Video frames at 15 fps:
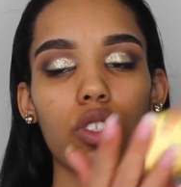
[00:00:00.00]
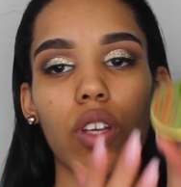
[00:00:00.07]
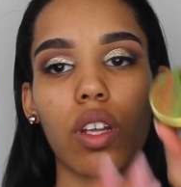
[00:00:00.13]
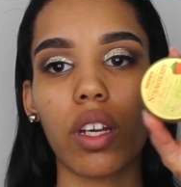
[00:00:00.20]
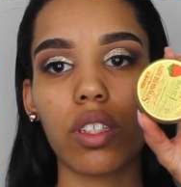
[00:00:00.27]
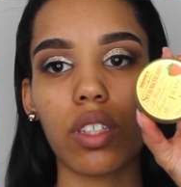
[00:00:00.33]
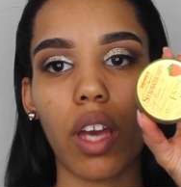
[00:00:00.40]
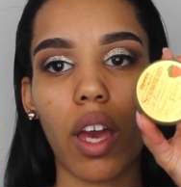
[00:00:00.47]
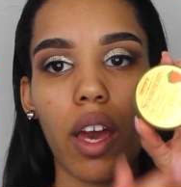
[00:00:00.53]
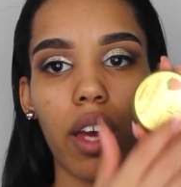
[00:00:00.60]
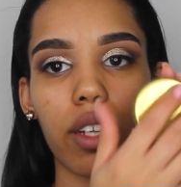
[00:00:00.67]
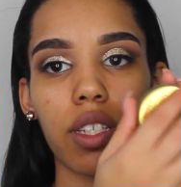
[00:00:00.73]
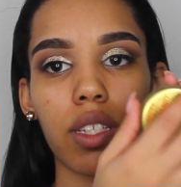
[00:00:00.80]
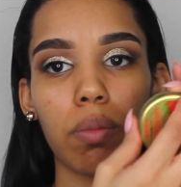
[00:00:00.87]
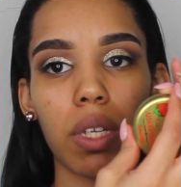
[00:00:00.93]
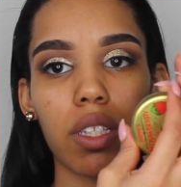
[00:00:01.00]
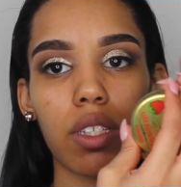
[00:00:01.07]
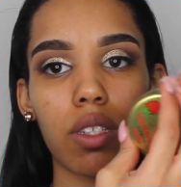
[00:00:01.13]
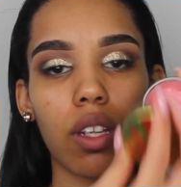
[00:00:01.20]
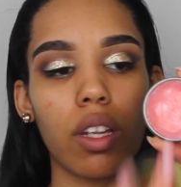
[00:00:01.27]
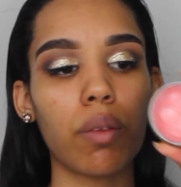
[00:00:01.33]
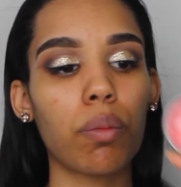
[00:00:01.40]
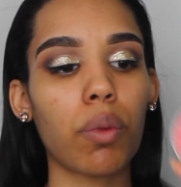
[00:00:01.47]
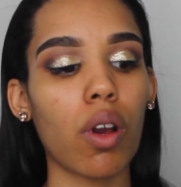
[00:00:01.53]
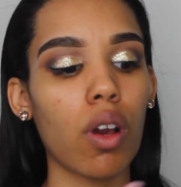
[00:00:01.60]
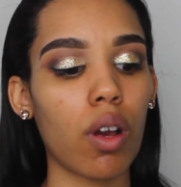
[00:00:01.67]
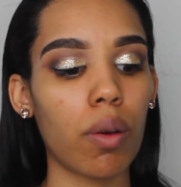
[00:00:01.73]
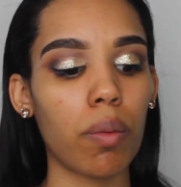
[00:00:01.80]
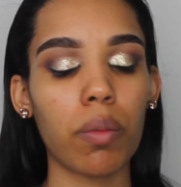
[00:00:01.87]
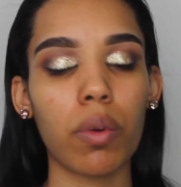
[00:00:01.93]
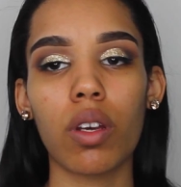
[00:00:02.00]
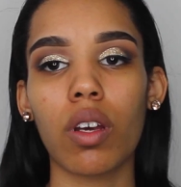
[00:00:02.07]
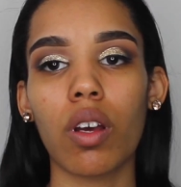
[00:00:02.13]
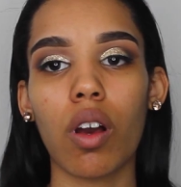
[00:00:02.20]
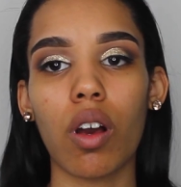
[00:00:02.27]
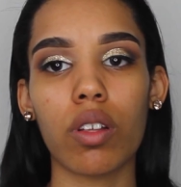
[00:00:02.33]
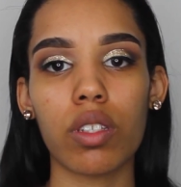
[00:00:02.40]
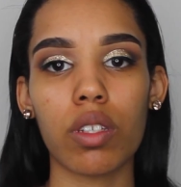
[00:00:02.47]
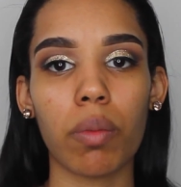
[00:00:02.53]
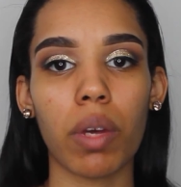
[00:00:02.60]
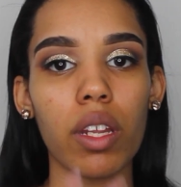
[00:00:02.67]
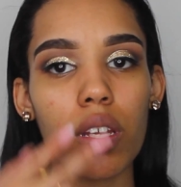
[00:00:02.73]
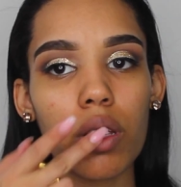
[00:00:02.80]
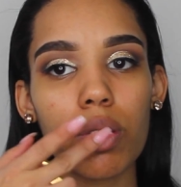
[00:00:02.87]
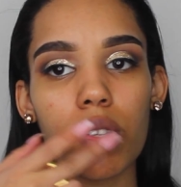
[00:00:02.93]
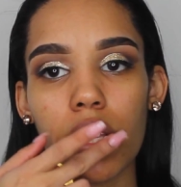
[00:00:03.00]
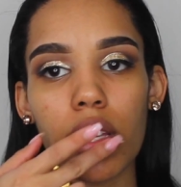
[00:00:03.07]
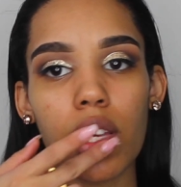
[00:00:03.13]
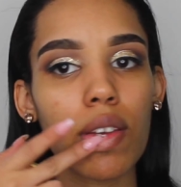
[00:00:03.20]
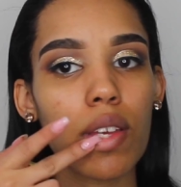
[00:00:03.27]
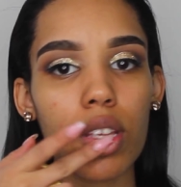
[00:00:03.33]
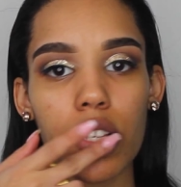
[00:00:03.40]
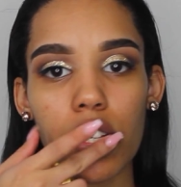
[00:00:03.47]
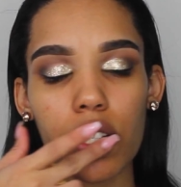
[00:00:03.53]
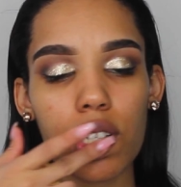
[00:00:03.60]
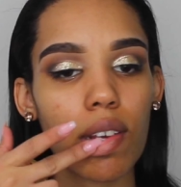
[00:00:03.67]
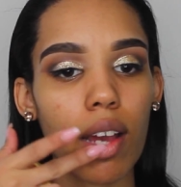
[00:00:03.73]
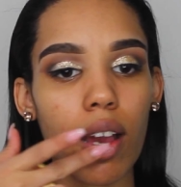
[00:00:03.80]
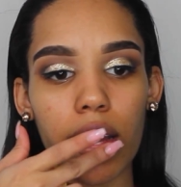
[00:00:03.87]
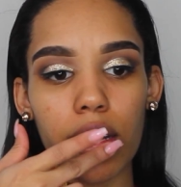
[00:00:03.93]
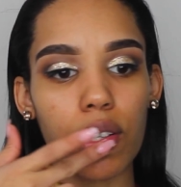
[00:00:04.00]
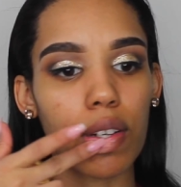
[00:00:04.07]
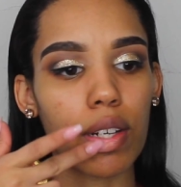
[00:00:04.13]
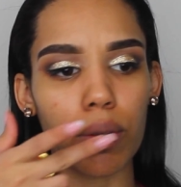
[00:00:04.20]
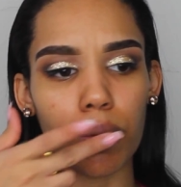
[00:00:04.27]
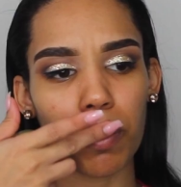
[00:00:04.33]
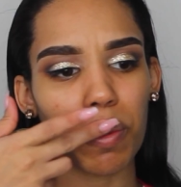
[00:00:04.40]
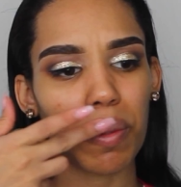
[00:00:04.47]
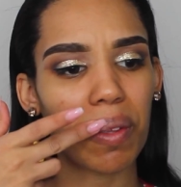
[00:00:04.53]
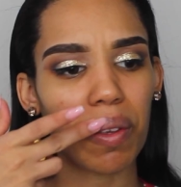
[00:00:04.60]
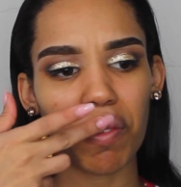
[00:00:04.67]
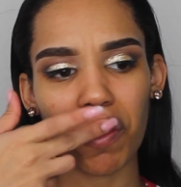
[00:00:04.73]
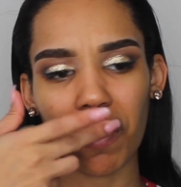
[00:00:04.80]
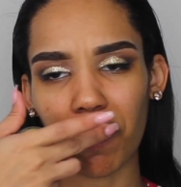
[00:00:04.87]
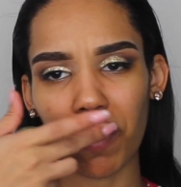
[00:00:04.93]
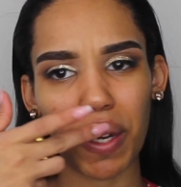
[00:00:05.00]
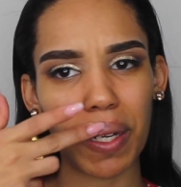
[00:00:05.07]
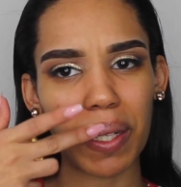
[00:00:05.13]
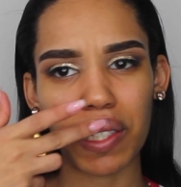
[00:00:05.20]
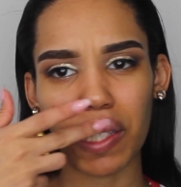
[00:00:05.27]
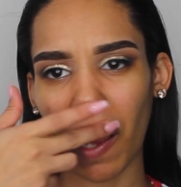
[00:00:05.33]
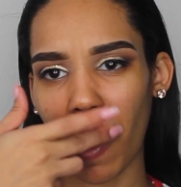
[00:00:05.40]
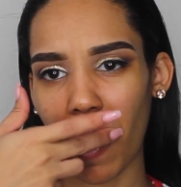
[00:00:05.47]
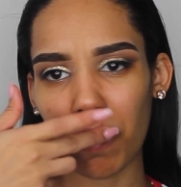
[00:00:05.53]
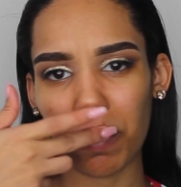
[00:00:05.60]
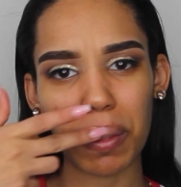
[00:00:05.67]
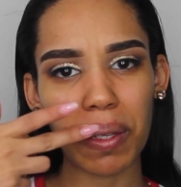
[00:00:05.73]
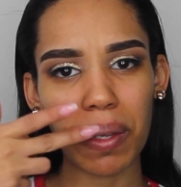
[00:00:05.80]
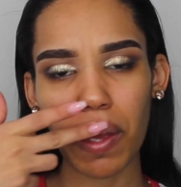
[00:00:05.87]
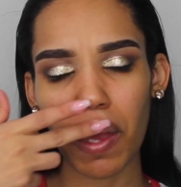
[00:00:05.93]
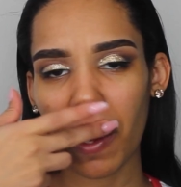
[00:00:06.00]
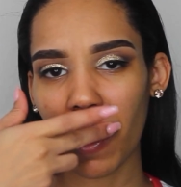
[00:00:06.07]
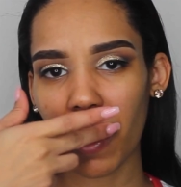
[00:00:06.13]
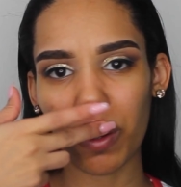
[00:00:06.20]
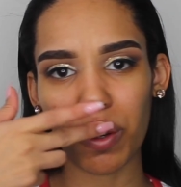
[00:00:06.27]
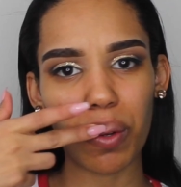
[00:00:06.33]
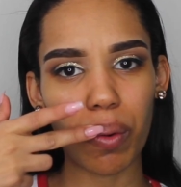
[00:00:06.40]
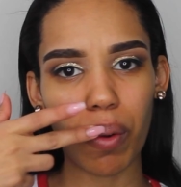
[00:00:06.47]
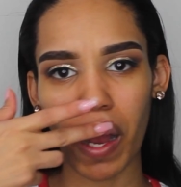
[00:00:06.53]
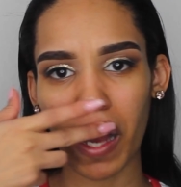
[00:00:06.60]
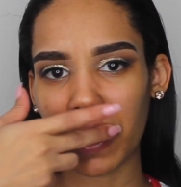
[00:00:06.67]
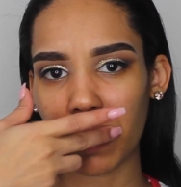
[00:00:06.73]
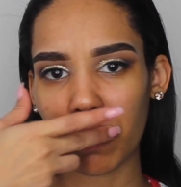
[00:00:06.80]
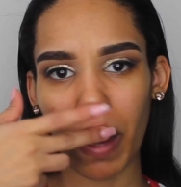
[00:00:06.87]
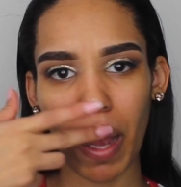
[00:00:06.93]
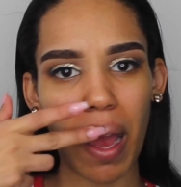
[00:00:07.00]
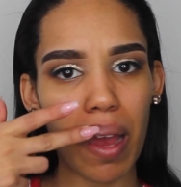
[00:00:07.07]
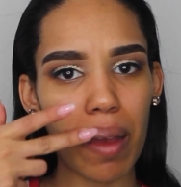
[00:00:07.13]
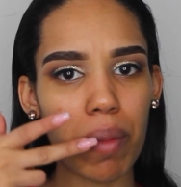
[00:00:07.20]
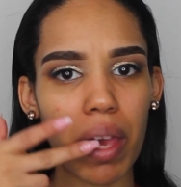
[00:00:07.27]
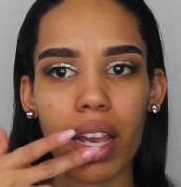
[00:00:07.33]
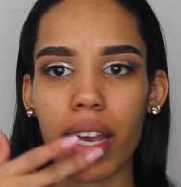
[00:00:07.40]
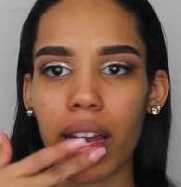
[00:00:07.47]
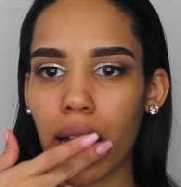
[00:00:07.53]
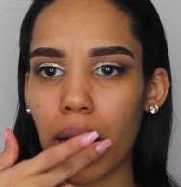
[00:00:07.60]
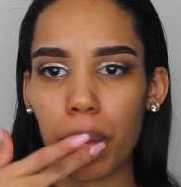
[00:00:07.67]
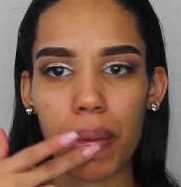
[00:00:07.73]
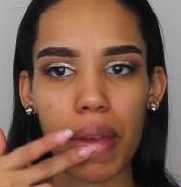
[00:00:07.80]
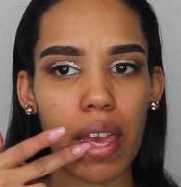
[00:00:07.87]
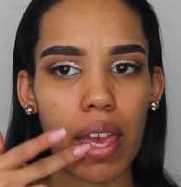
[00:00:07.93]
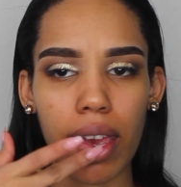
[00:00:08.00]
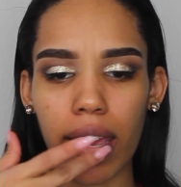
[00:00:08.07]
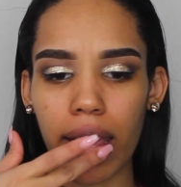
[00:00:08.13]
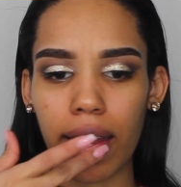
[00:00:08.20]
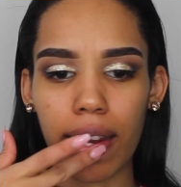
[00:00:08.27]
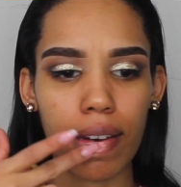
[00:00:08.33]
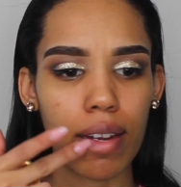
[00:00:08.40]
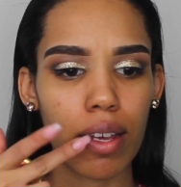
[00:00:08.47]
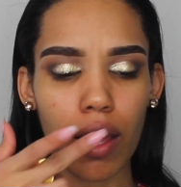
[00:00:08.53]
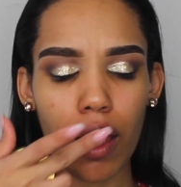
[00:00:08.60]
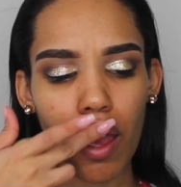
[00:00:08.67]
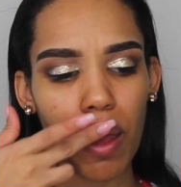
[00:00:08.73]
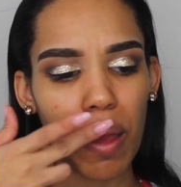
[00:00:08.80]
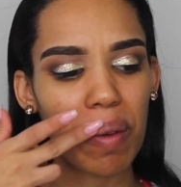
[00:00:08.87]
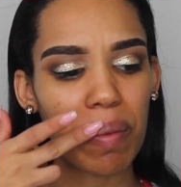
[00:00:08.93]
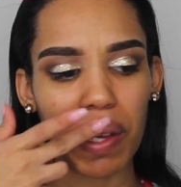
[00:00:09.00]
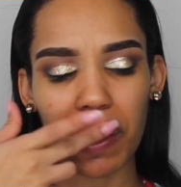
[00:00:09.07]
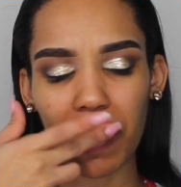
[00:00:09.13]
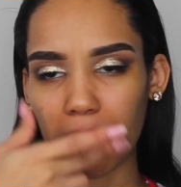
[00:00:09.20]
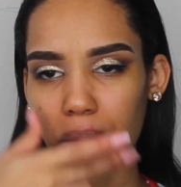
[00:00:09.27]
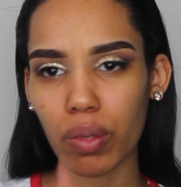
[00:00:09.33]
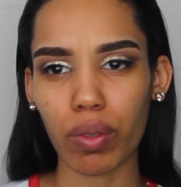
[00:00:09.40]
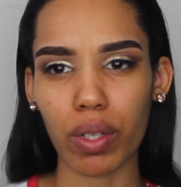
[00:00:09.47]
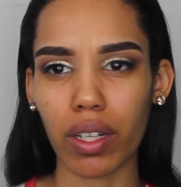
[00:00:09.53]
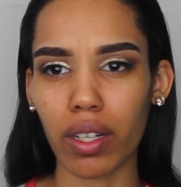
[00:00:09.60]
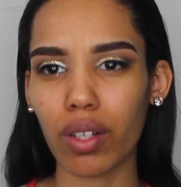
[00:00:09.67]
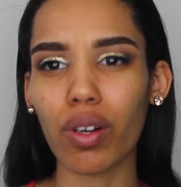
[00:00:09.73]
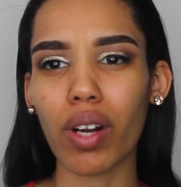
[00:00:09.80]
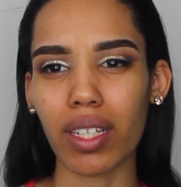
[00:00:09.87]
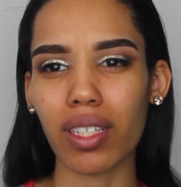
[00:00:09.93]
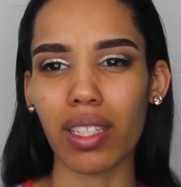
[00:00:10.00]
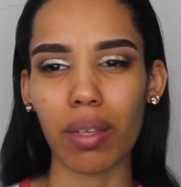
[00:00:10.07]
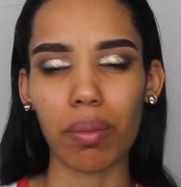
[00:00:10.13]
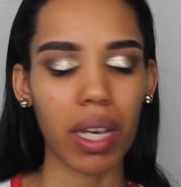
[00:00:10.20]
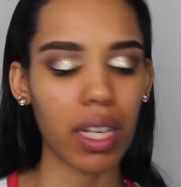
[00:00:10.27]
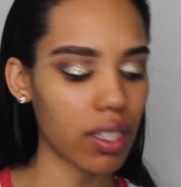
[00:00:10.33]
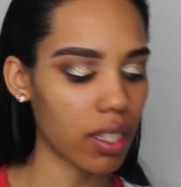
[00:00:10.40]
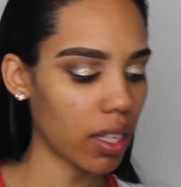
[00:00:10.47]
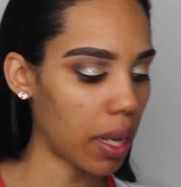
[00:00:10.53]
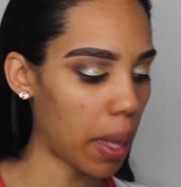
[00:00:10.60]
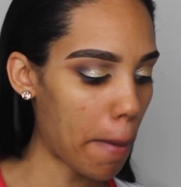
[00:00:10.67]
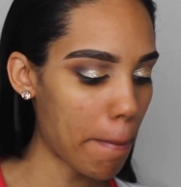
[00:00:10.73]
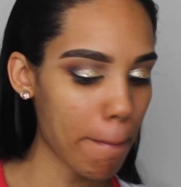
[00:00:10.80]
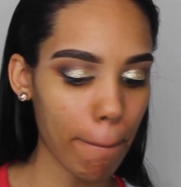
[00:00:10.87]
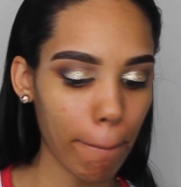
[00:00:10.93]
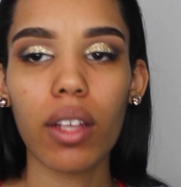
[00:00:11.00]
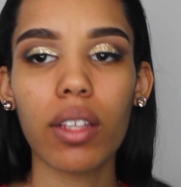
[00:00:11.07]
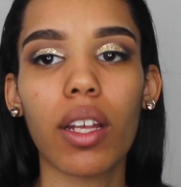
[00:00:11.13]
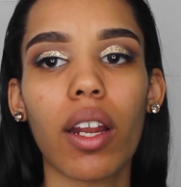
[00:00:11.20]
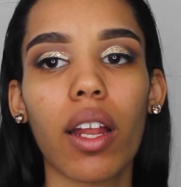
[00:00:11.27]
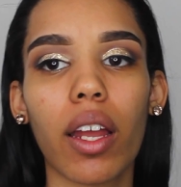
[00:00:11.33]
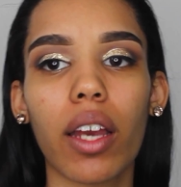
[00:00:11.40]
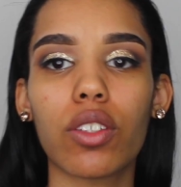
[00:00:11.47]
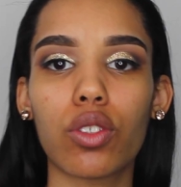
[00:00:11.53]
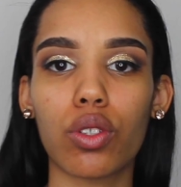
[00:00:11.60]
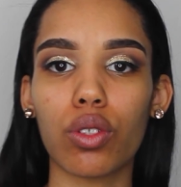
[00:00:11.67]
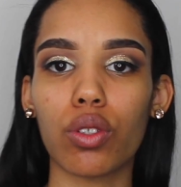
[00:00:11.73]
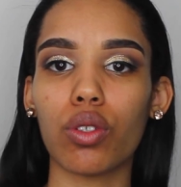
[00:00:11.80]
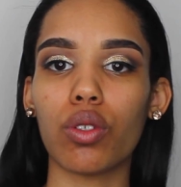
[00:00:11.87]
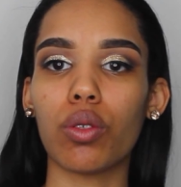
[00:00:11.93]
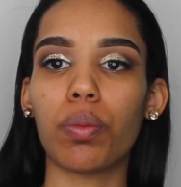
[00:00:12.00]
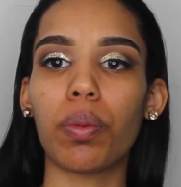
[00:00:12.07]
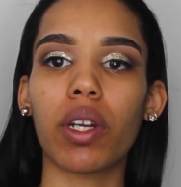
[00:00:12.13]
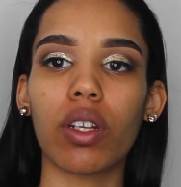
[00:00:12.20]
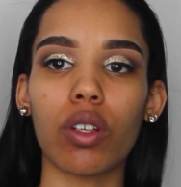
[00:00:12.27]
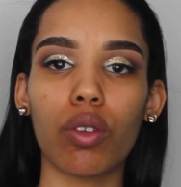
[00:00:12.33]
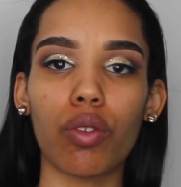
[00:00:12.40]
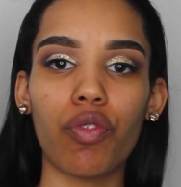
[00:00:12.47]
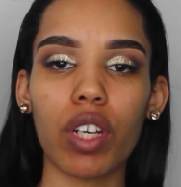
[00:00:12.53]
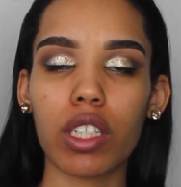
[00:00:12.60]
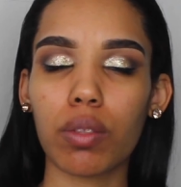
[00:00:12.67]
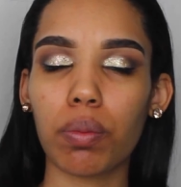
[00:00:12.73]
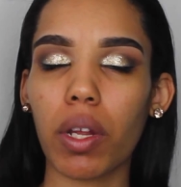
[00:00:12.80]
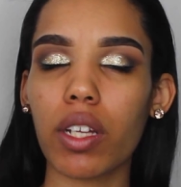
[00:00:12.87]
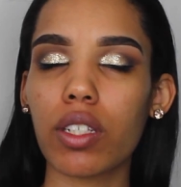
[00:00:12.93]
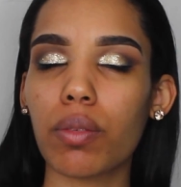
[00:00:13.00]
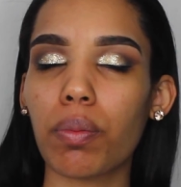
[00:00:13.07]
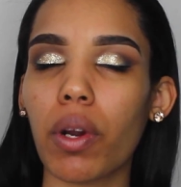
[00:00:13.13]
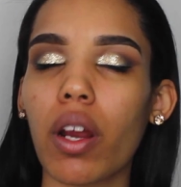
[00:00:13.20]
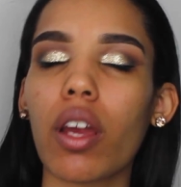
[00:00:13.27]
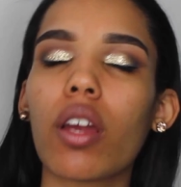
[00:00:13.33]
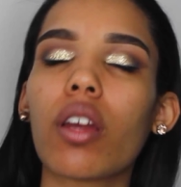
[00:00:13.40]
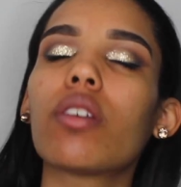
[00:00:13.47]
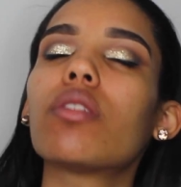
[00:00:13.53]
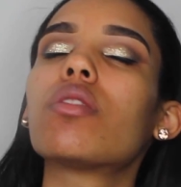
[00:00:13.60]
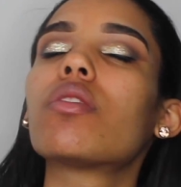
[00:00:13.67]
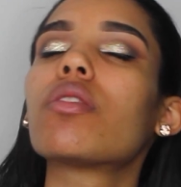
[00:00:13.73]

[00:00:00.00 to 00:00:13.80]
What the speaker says: So I like to add Smith's lip balm onto my lips just to hydrate them. They feel very chapped. I don't know why I did my eye makeup and my lips were crusty basically. Then I like to put a little Fix Blush spray